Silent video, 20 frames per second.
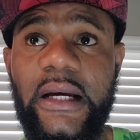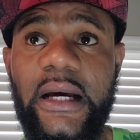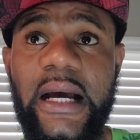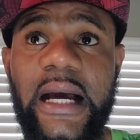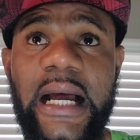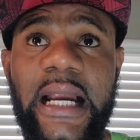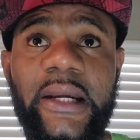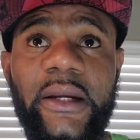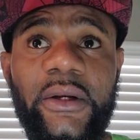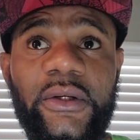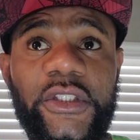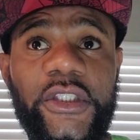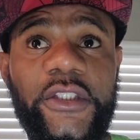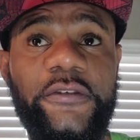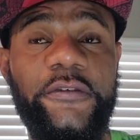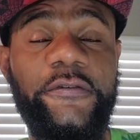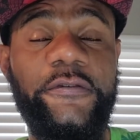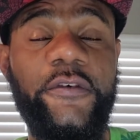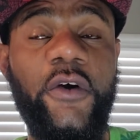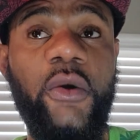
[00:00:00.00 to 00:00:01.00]
I lost
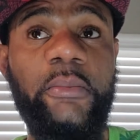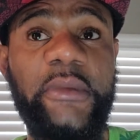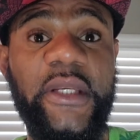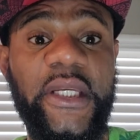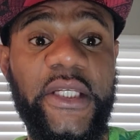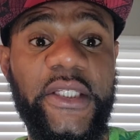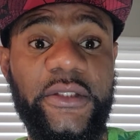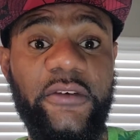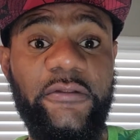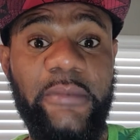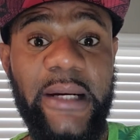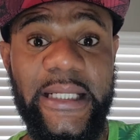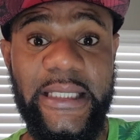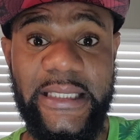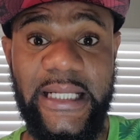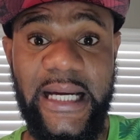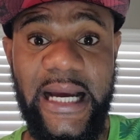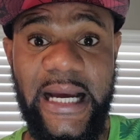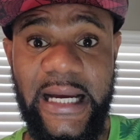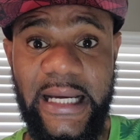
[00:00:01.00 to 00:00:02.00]
4 minutes of my
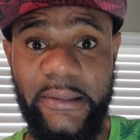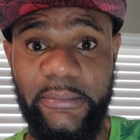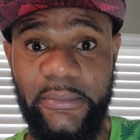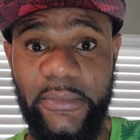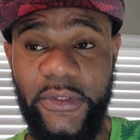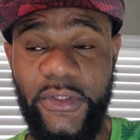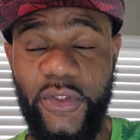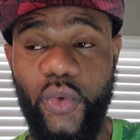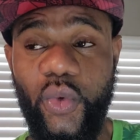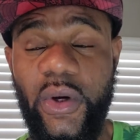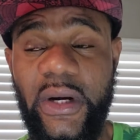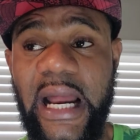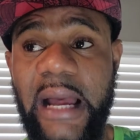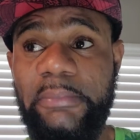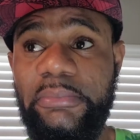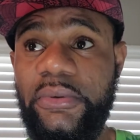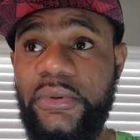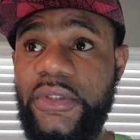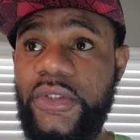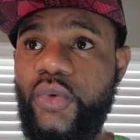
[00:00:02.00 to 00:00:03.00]
time. So what
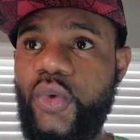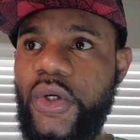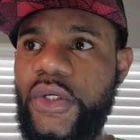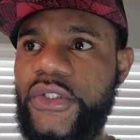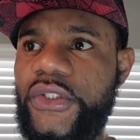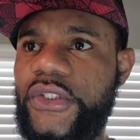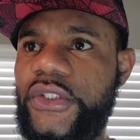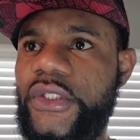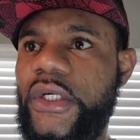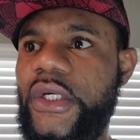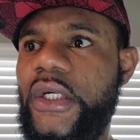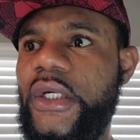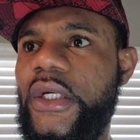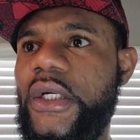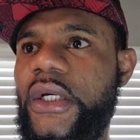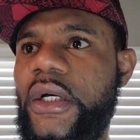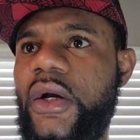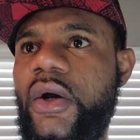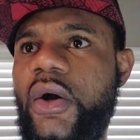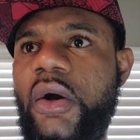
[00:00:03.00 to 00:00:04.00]
happened was
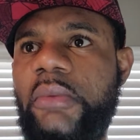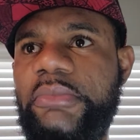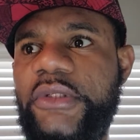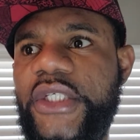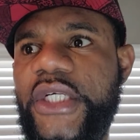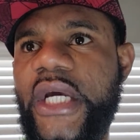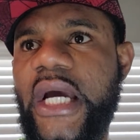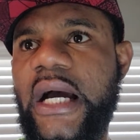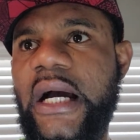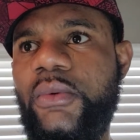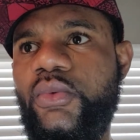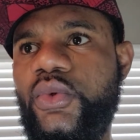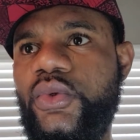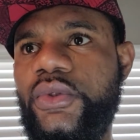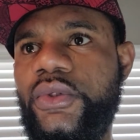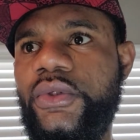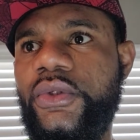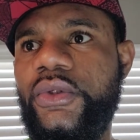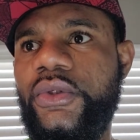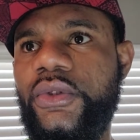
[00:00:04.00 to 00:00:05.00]
CompTIA
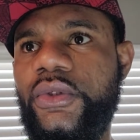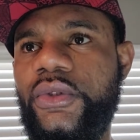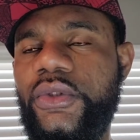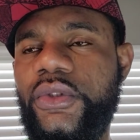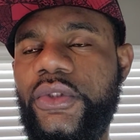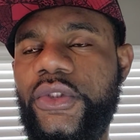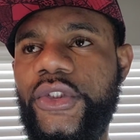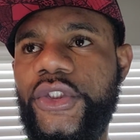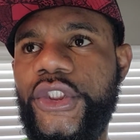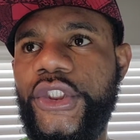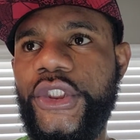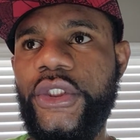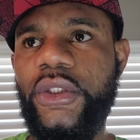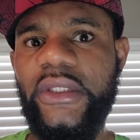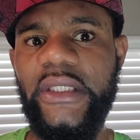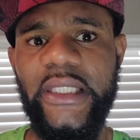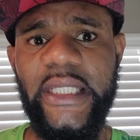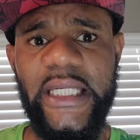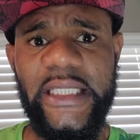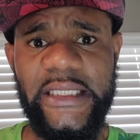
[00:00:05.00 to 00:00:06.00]
would shut
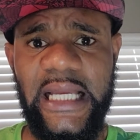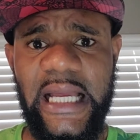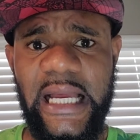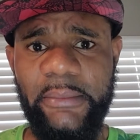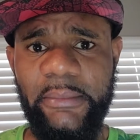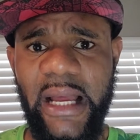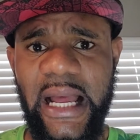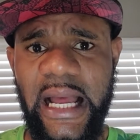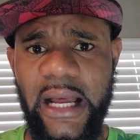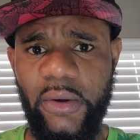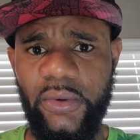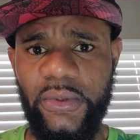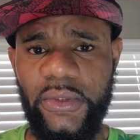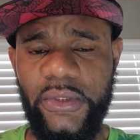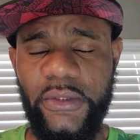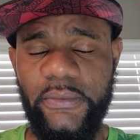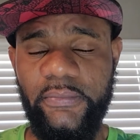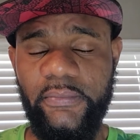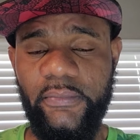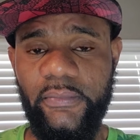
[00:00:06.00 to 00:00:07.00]
the exam out.
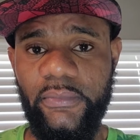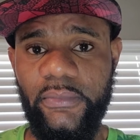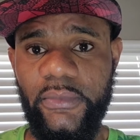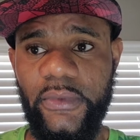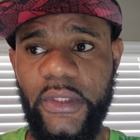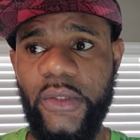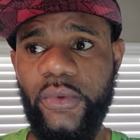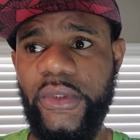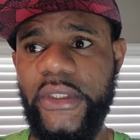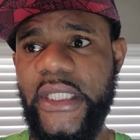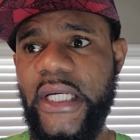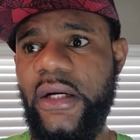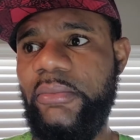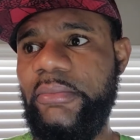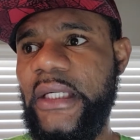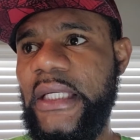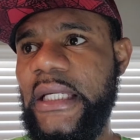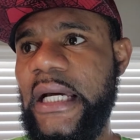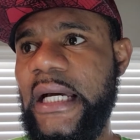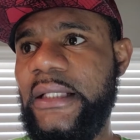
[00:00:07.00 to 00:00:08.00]
They would tell
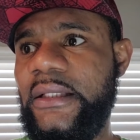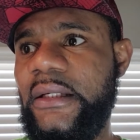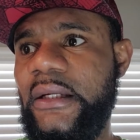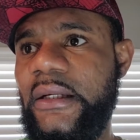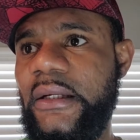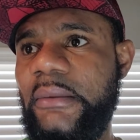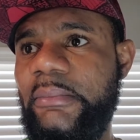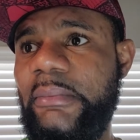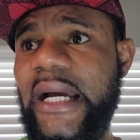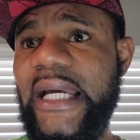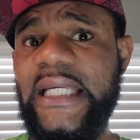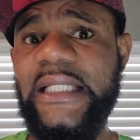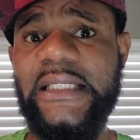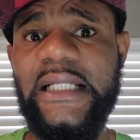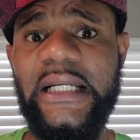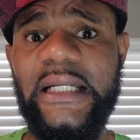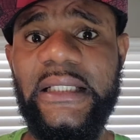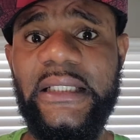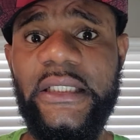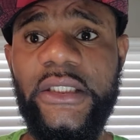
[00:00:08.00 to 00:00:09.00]
me that my
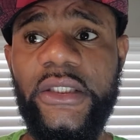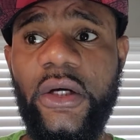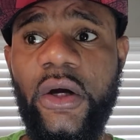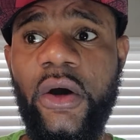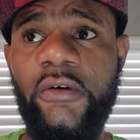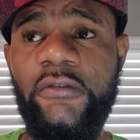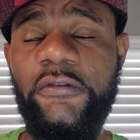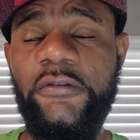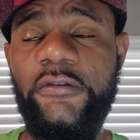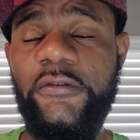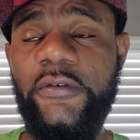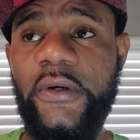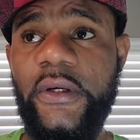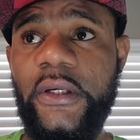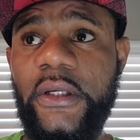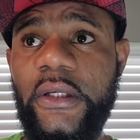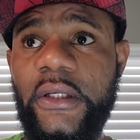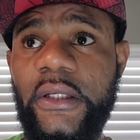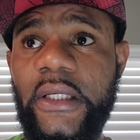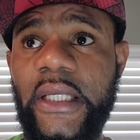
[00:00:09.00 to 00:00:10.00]
internet is off,
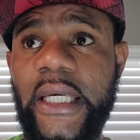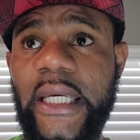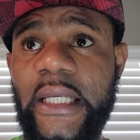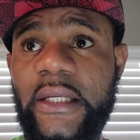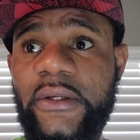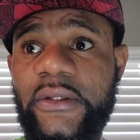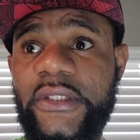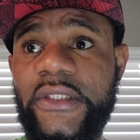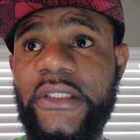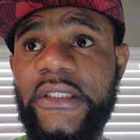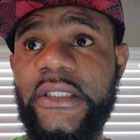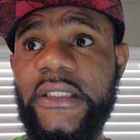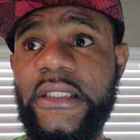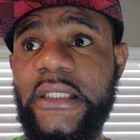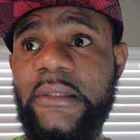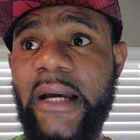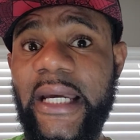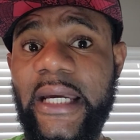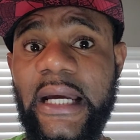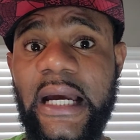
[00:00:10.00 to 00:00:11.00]
they cannot see
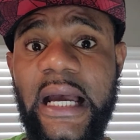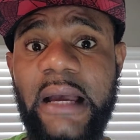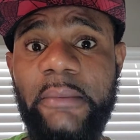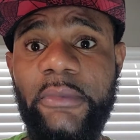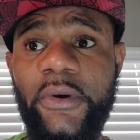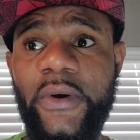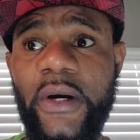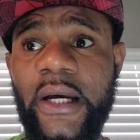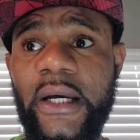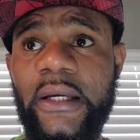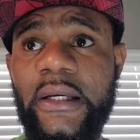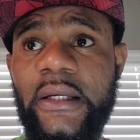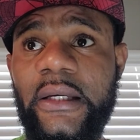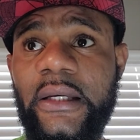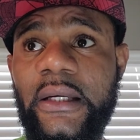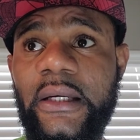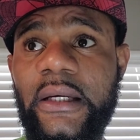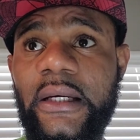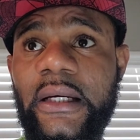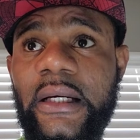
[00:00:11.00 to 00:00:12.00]
my camera,
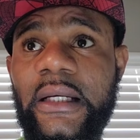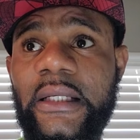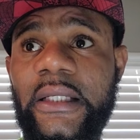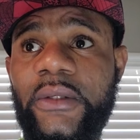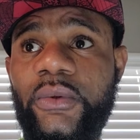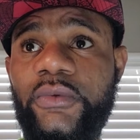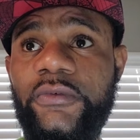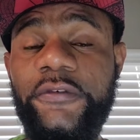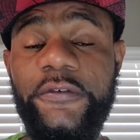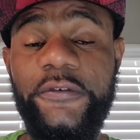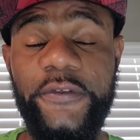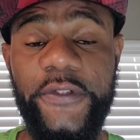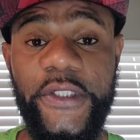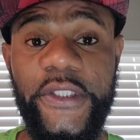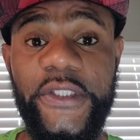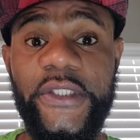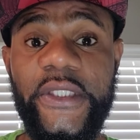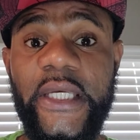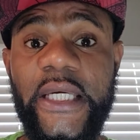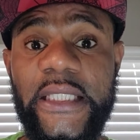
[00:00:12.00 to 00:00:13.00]
and they will
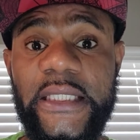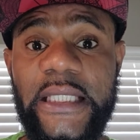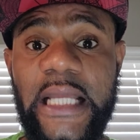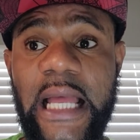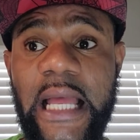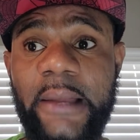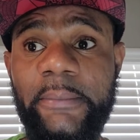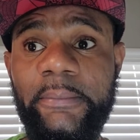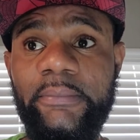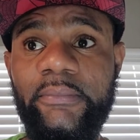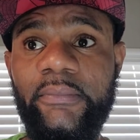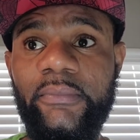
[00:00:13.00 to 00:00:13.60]
freeze the exam.